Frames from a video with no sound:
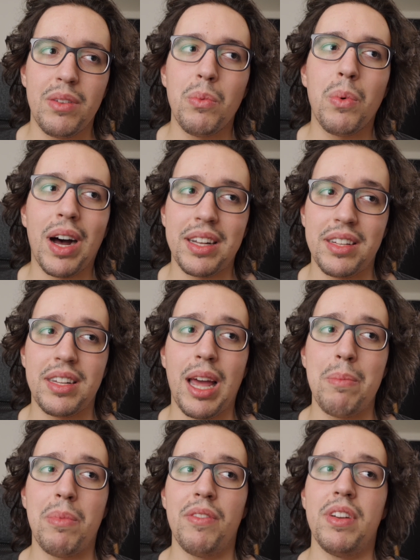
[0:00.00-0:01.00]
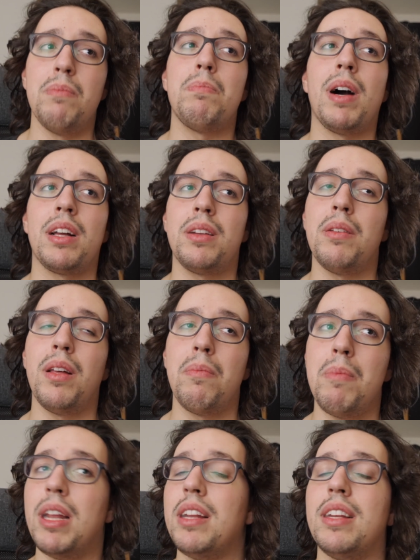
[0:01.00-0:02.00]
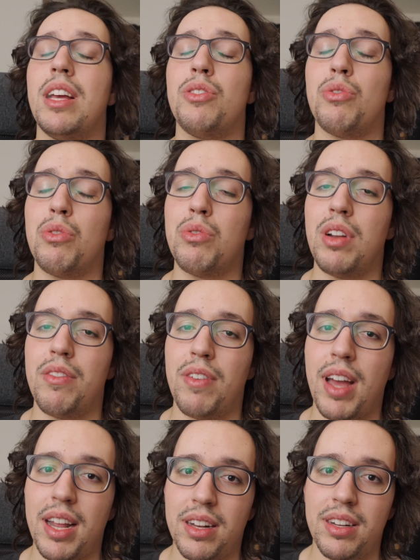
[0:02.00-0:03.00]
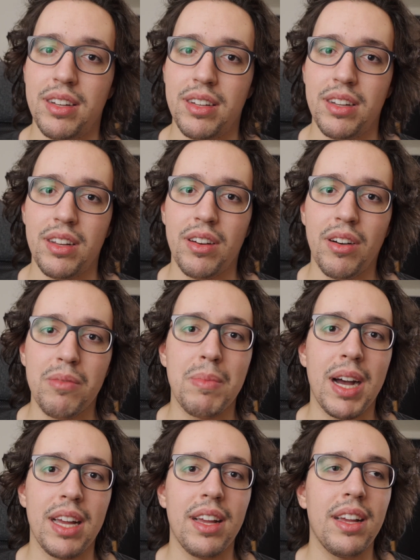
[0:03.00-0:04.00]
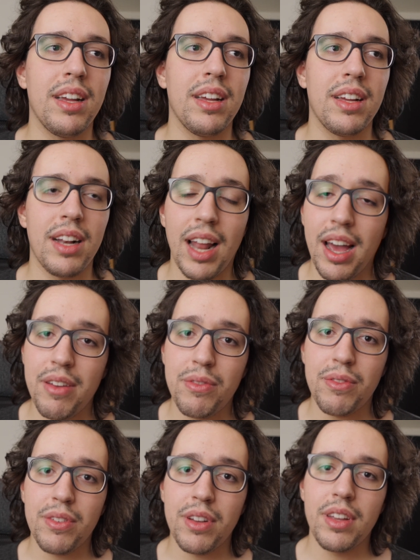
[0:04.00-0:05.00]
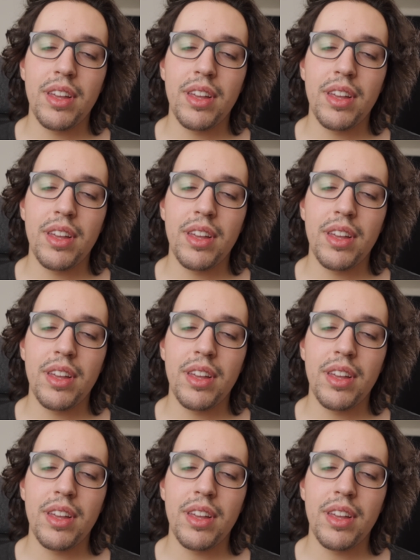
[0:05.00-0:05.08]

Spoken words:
what type of impact meditation could have had on my life,